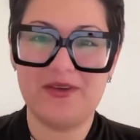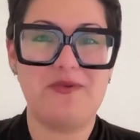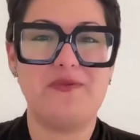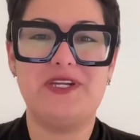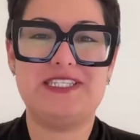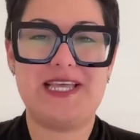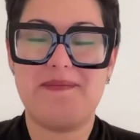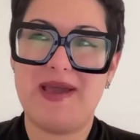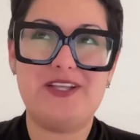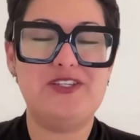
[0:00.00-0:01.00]
reach that
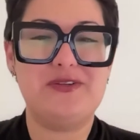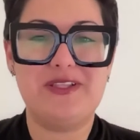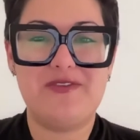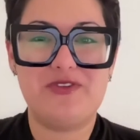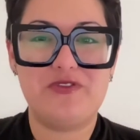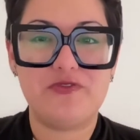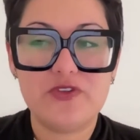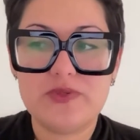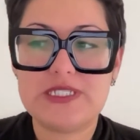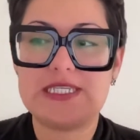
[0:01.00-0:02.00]
magical level of
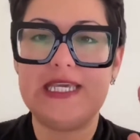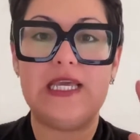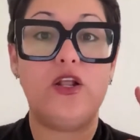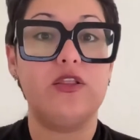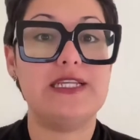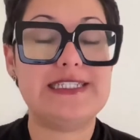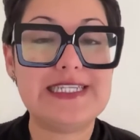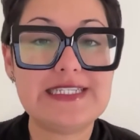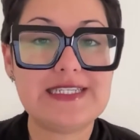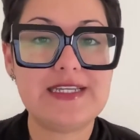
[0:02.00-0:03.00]
fluency and
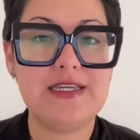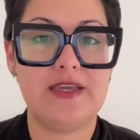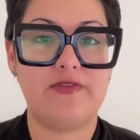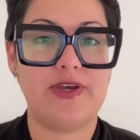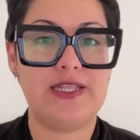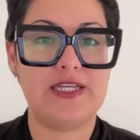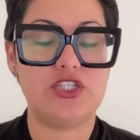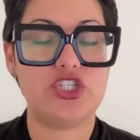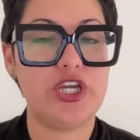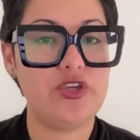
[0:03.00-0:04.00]
authenticity and find that
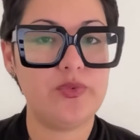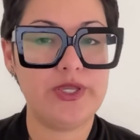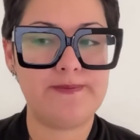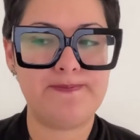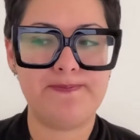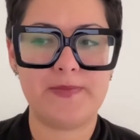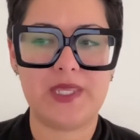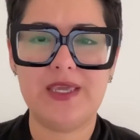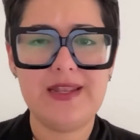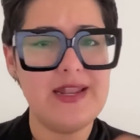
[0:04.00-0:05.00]
genuine
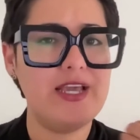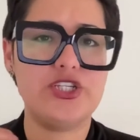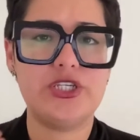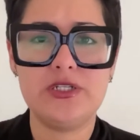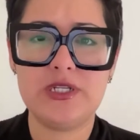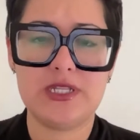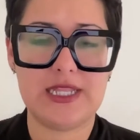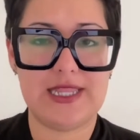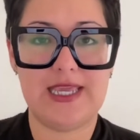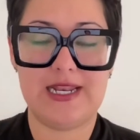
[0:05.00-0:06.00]
connection
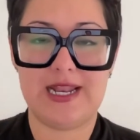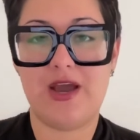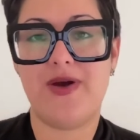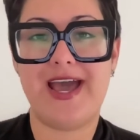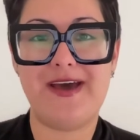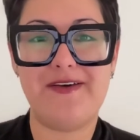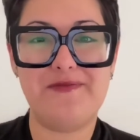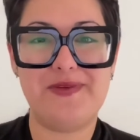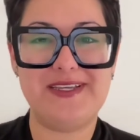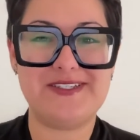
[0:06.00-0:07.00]
that they can now have
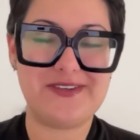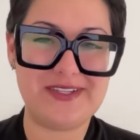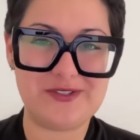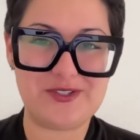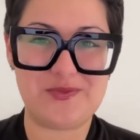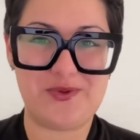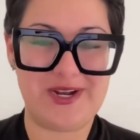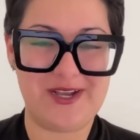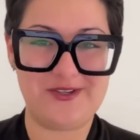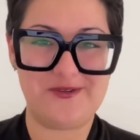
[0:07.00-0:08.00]
because their English is more
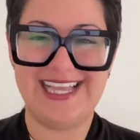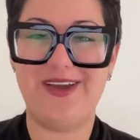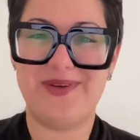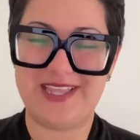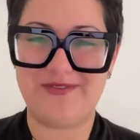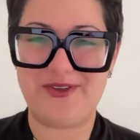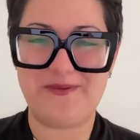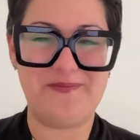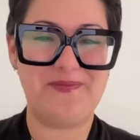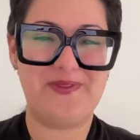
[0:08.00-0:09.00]
natural. I want that for you.
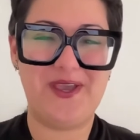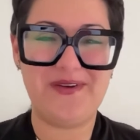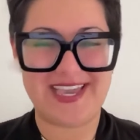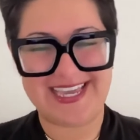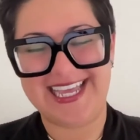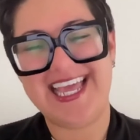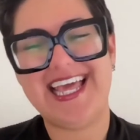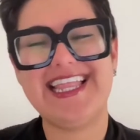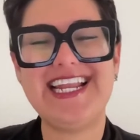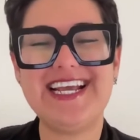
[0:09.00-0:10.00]
Okay,
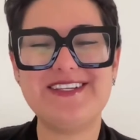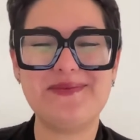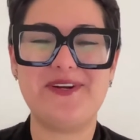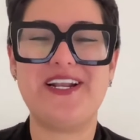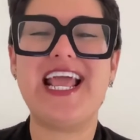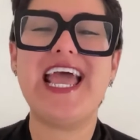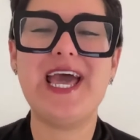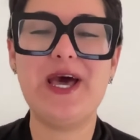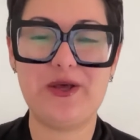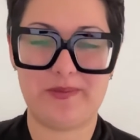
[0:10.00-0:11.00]
the next word,
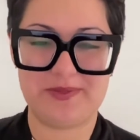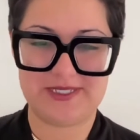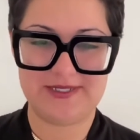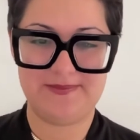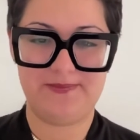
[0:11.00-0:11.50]
helped.